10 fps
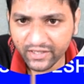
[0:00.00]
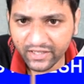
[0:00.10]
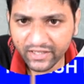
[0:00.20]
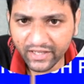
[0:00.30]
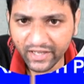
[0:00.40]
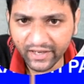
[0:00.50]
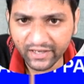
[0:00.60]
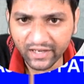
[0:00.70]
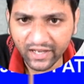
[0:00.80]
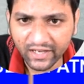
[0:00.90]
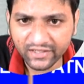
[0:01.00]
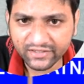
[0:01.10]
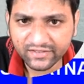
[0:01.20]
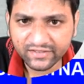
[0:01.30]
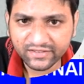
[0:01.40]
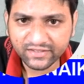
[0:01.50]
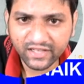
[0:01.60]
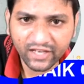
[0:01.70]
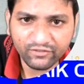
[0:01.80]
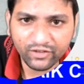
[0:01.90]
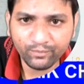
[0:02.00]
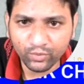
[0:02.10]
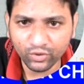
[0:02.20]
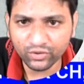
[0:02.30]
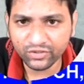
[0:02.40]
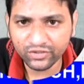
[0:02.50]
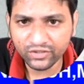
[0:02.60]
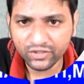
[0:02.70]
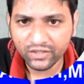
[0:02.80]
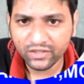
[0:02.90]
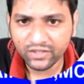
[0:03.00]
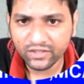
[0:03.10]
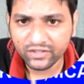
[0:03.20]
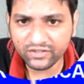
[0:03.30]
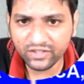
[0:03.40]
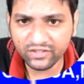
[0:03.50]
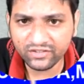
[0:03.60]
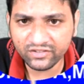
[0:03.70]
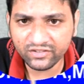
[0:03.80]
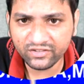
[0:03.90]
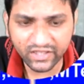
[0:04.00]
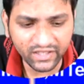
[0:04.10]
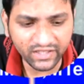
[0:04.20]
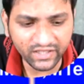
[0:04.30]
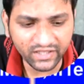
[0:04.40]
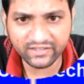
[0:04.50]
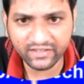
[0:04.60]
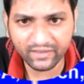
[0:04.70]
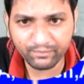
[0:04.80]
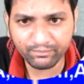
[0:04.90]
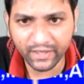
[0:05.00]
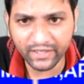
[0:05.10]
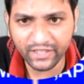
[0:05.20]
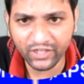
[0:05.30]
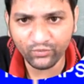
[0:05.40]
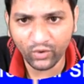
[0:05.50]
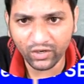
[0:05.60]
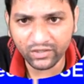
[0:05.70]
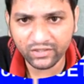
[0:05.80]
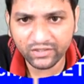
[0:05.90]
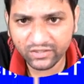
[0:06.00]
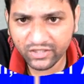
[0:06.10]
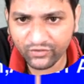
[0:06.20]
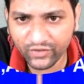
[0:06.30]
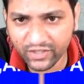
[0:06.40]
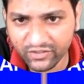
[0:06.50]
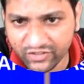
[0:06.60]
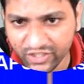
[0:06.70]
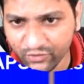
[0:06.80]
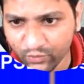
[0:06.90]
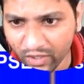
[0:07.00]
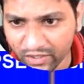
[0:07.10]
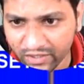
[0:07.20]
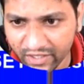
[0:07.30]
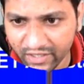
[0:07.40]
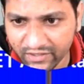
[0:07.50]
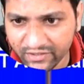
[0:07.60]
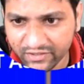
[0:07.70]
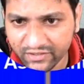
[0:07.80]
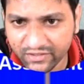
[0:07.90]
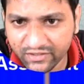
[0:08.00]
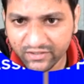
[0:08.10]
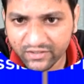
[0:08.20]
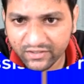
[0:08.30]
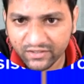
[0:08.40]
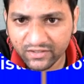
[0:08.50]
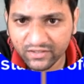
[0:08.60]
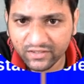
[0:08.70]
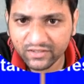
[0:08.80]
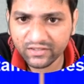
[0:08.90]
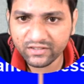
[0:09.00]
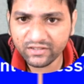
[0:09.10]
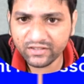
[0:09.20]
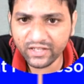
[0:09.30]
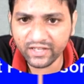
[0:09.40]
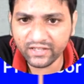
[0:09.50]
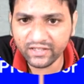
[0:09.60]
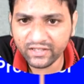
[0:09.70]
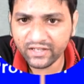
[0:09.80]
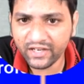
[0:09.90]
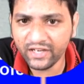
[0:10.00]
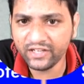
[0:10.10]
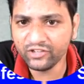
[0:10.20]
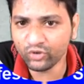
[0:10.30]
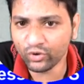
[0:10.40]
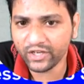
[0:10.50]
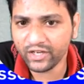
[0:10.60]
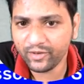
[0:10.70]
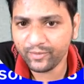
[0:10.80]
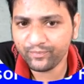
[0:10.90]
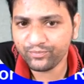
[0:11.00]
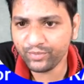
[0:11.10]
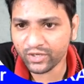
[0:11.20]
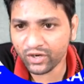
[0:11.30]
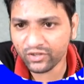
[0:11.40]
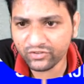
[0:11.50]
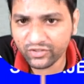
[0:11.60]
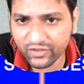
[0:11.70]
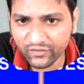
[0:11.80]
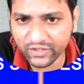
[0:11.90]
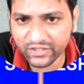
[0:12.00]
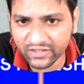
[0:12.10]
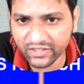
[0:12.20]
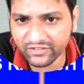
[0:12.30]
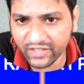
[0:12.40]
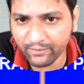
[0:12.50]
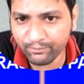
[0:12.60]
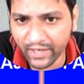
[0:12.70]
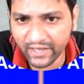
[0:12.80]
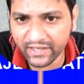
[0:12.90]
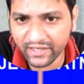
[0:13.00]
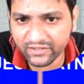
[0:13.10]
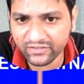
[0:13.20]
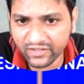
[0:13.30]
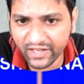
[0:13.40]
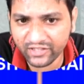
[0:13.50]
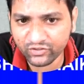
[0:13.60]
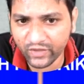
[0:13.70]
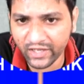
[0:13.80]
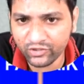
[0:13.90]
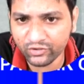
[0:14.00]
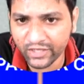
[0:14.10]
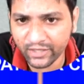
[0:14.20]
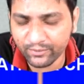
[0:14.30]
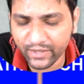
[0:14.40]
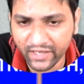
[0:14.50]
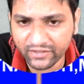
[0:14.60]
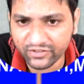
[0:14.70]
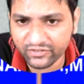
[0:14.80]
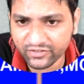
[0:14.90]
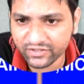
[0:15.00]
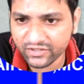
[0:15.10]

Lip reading: in A class I will put this int x by default. If it is default case, then it is okay, because within the same package x value can be accessed.